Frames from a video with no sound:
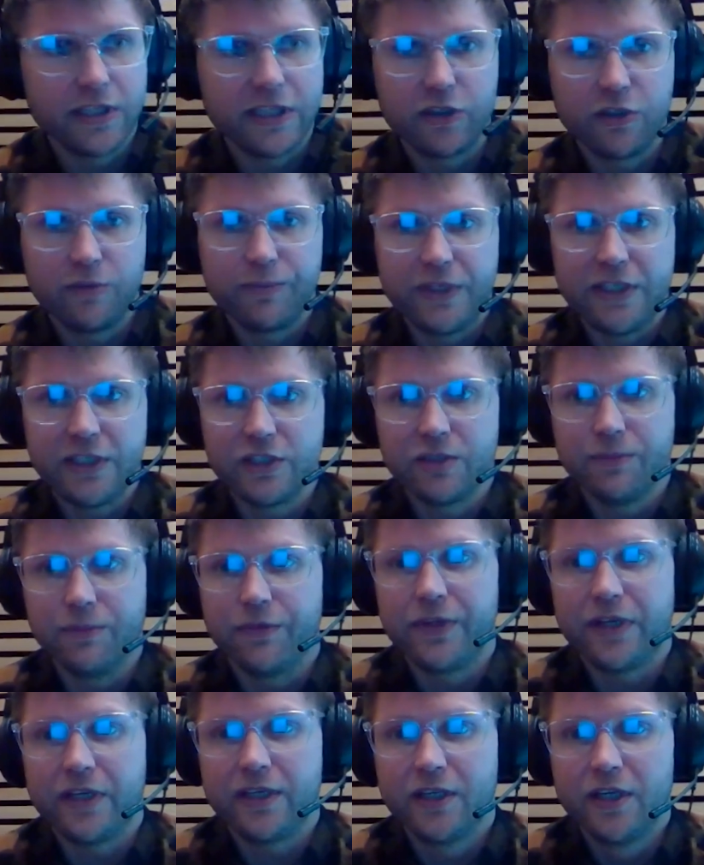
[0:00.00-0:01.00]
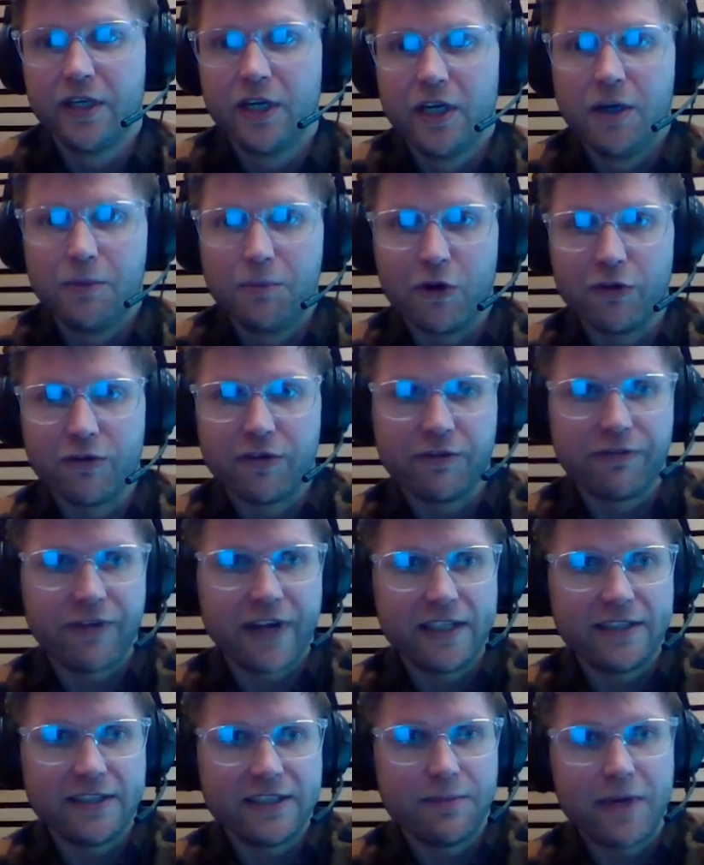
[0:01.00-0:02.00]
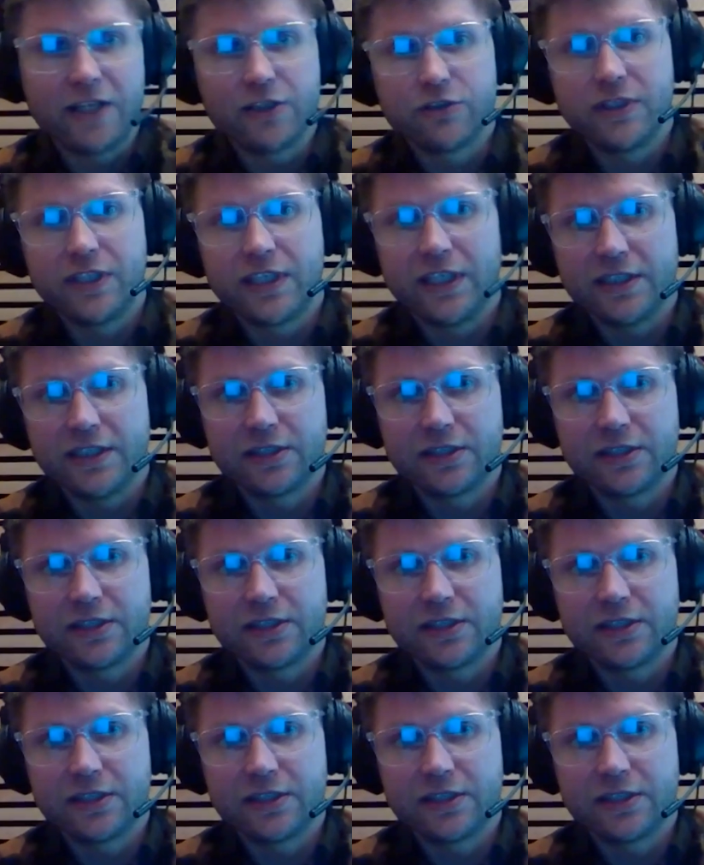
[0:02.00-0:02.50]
It could be something more of a vanity metric.